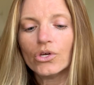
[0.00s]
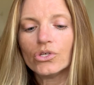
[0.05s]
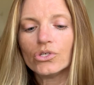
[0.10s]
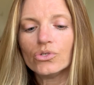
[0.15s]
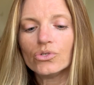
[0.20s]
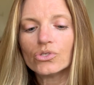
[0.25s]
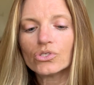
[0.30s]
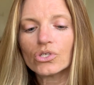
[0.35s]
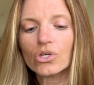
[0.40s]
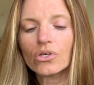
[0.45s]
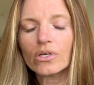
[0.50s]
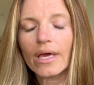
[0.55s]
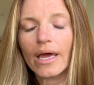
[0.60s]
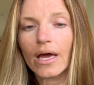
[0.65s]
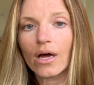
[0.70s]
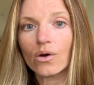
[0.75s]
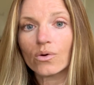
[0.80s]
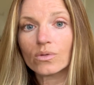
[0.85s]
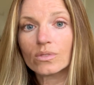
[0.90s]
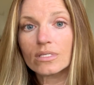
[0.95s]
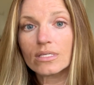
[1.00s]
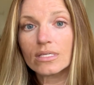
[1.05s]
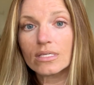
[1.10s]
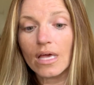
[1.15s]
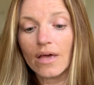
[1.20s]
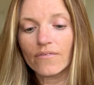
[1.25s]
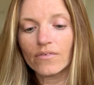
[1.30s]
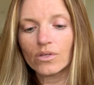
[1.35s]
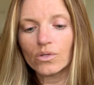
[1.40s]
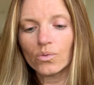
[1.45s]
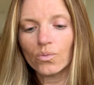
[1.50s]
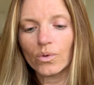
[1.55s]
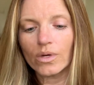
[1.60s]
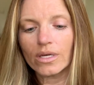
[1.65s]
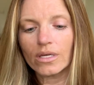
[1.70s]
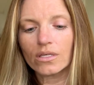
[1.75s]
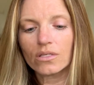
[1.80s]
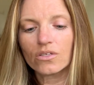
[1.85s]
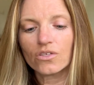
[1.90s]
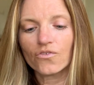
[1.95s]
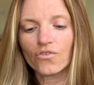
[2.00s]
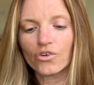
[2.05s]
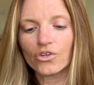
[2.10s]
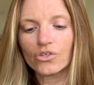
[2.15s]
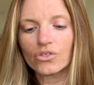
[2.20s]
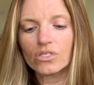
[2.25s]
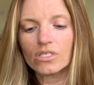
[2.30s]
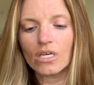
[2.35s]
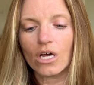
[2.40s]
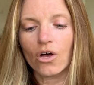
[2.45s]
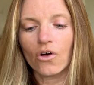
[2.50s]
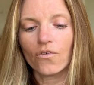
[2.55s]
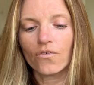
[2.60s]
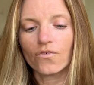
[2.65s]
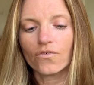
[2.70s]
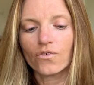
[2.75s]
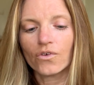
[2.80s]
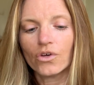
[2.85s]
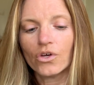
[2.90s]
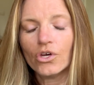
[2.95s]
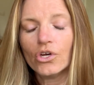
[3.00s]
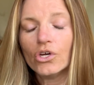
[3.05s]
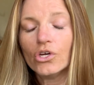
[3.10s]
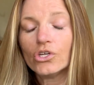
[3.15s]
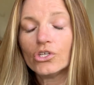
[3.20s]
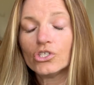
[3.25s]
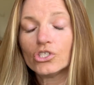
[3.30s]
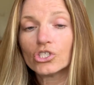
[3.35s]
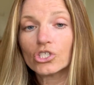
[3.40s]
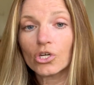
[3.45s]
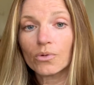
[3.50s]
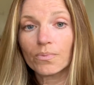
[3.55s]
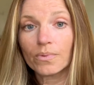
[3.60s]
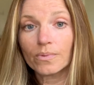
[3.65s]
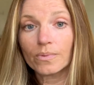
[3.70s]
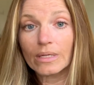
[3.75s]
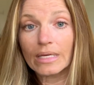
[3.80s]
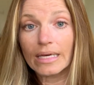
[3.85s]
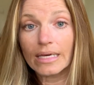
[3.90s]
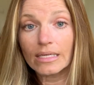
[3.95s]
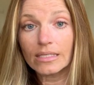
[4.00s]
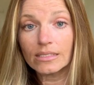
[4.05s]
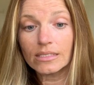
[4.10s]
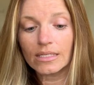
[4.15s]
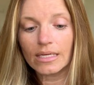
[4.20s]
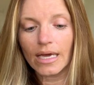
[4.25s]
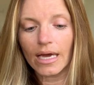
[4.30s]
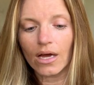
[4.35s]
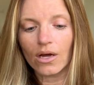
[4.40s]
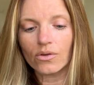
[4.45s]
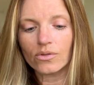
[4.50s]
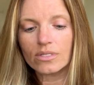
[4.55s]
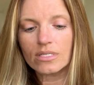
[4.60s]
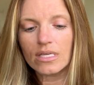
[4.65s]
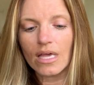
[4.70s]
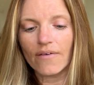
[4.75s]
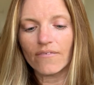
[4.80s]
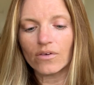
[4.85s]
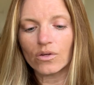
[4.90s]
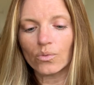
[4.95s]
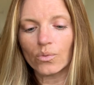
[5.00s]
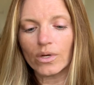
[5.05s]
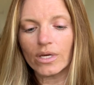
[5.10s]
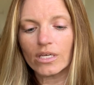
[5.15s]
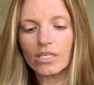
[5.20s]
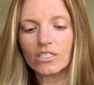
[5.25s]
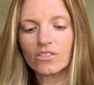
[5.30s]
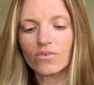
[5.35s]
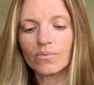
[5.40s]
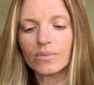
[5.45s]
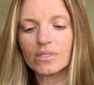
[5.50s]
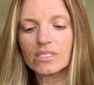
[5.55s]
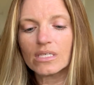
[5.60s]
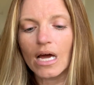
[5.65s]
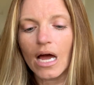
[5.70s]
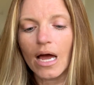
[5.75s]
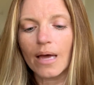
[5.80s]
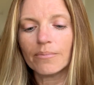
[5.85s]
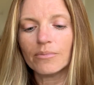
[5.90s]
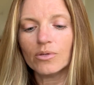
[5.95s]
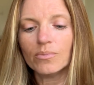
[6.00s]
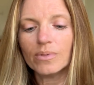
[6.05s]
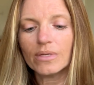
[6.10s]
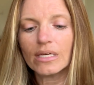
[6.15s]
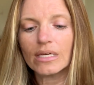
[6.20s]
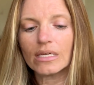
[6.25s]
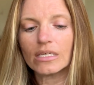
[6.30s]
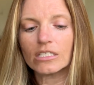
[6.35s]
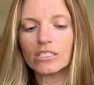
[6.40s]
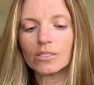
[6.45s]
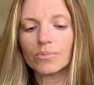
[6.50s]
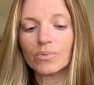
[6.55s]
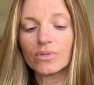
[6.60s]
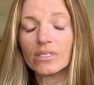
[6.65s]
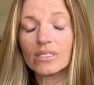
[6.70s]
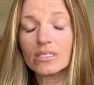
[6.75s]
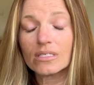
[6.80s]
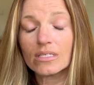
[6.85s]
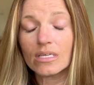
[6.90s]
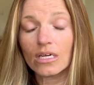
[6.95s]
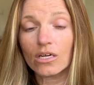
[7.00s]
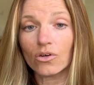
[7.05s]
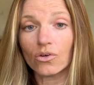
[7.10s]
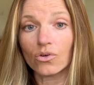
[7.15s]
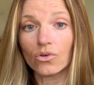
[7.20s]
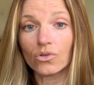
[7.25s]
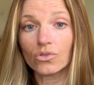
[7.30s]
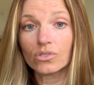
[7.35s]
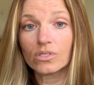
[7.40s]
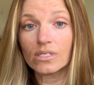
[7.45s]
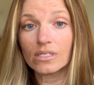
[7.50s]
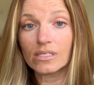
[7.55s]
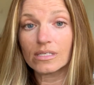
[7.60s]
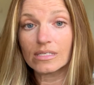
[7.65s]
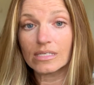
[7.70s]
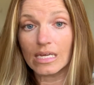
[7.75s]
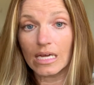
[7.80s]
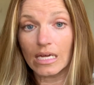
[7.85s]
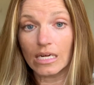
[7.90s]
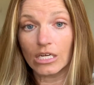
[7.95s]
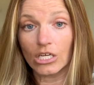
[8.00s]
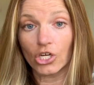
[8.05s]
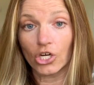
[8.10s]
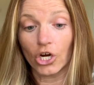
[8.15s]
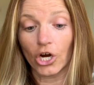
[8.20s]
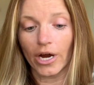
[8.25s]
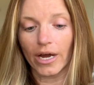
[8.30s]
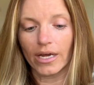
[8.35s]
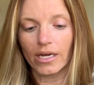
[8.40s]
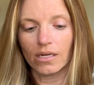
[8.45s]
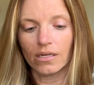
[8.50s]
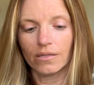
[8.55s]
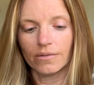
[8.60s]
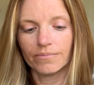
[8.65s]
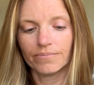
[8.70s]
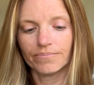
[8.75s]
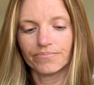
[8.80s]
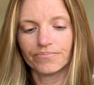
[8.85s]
You shall count seven weeks for yourself. You shall begin to count seven weeks from the time you begin to put the sickle to the standing grain.